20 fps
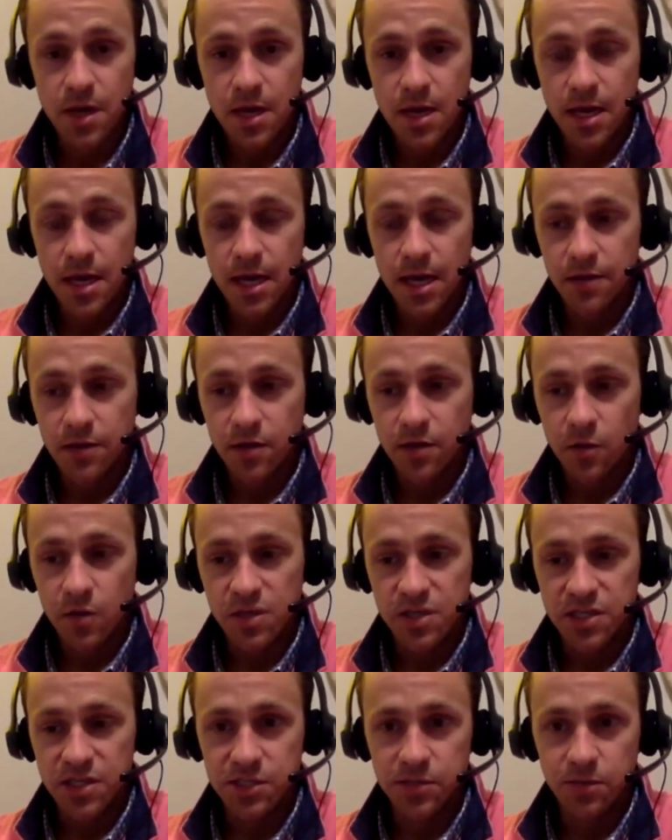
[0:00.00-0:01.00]
And so we
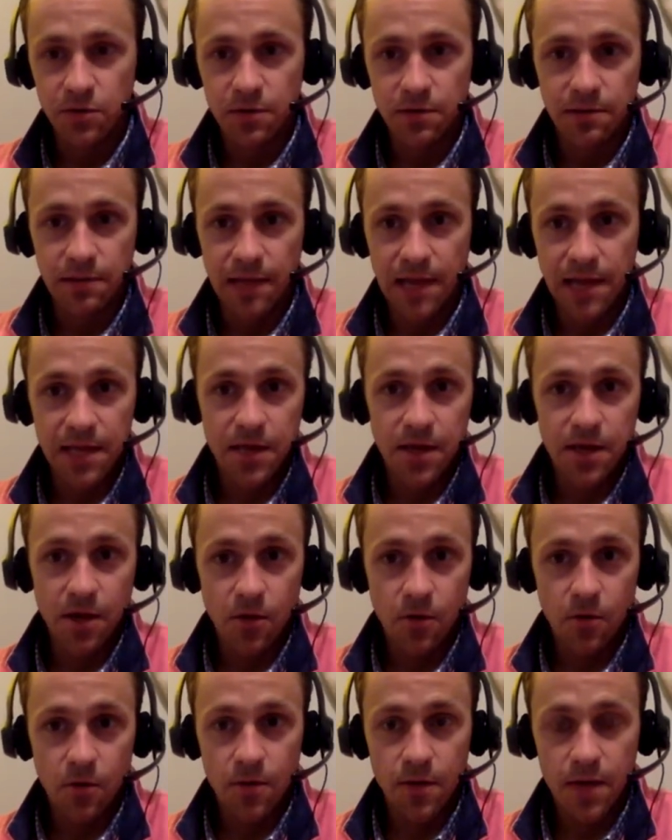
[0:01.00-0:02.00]
just sort of let it
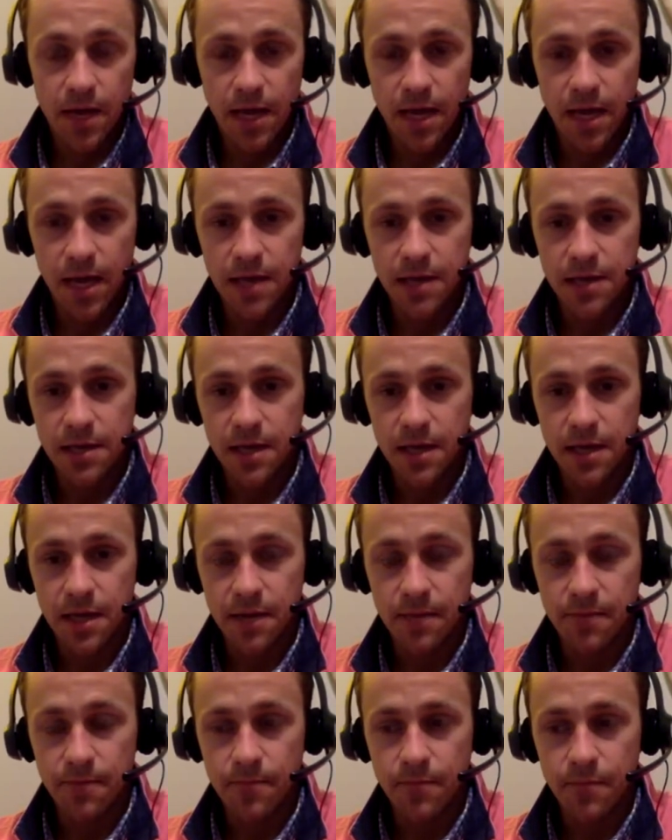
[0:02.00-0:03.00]
go. And
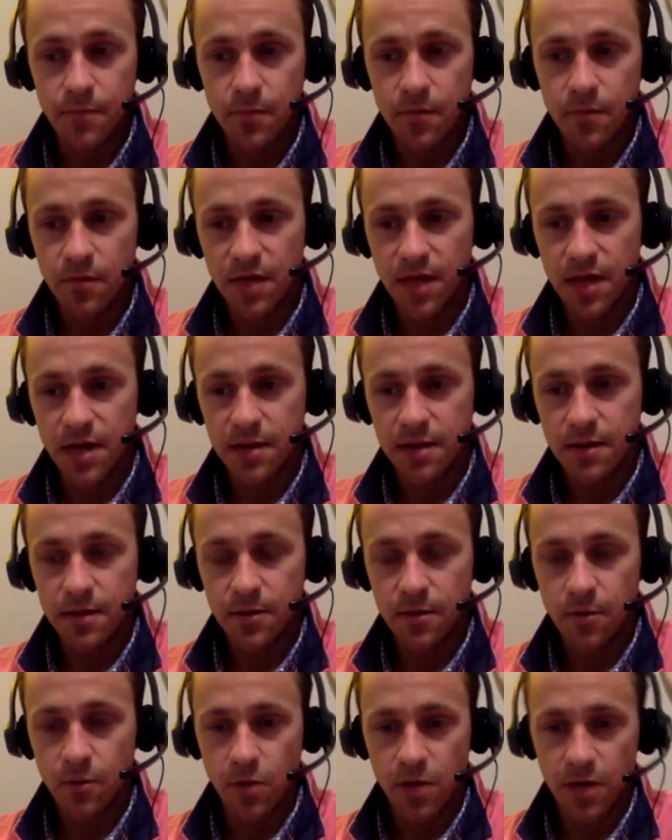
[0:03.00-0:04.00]
um, then
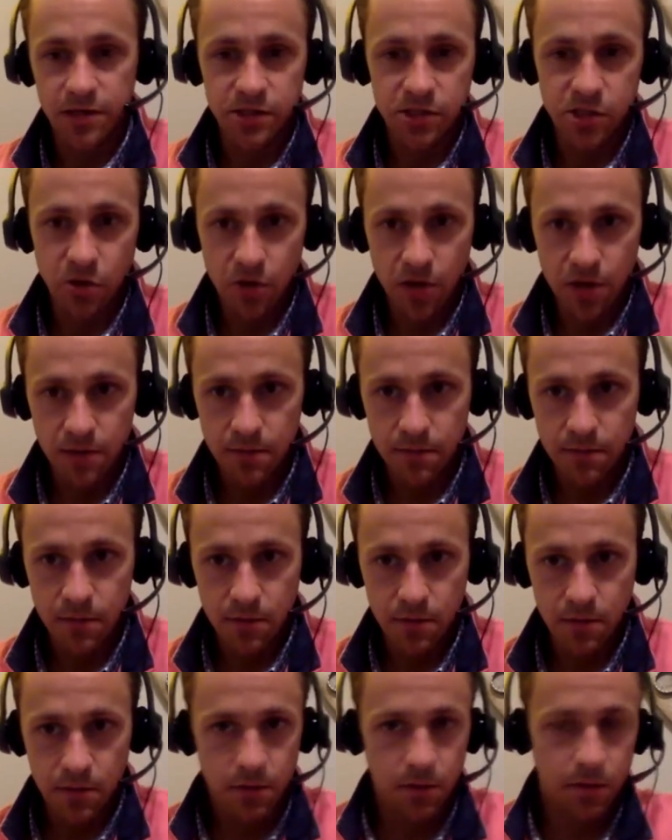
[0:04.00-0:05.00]
when I started
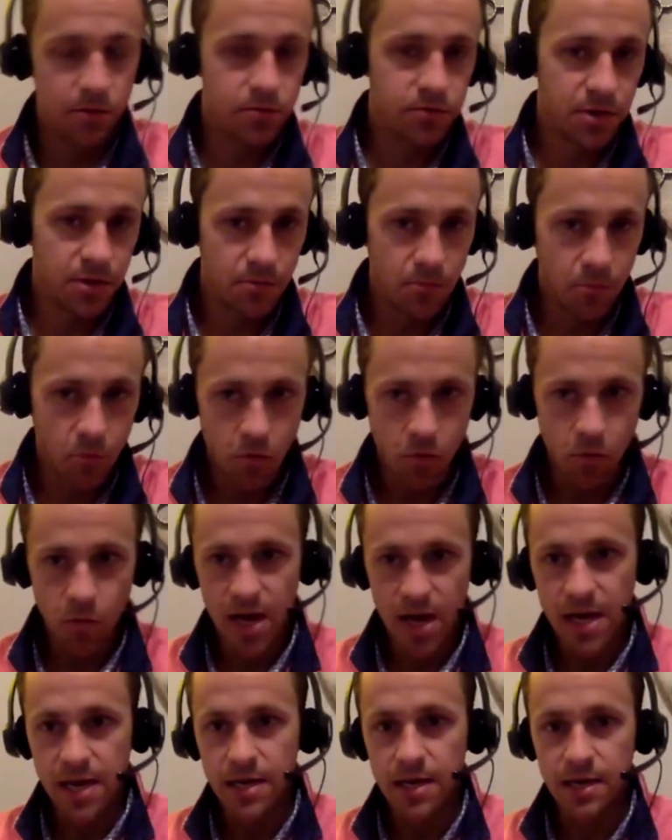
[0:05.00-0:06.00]
losing more weight.